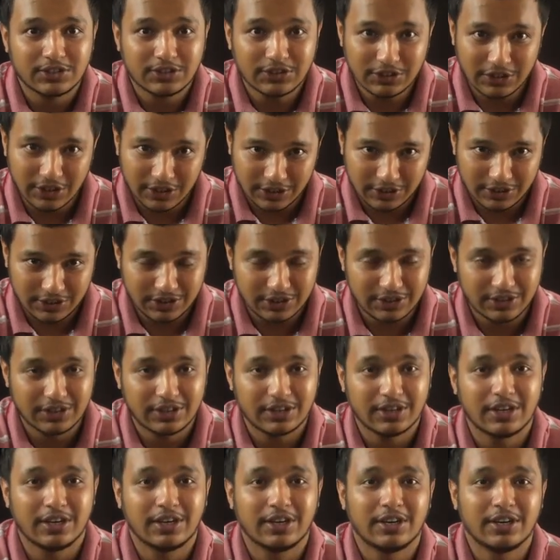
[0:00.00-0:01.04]
just
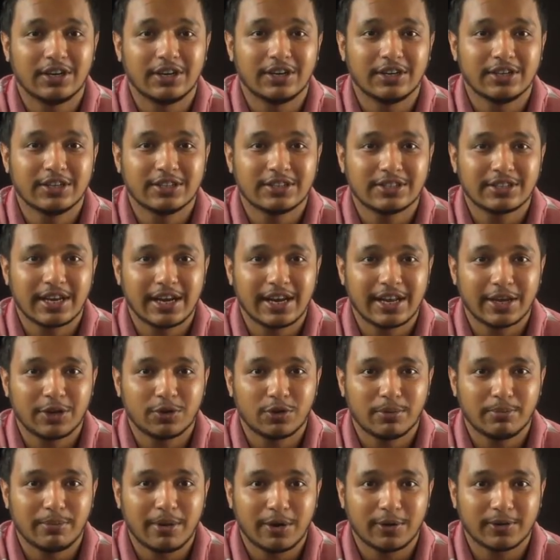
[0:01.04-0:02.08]
is telling you
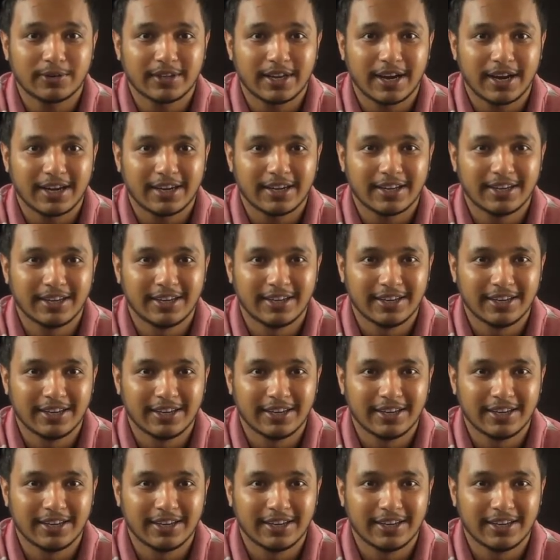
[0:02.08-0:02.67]
about that.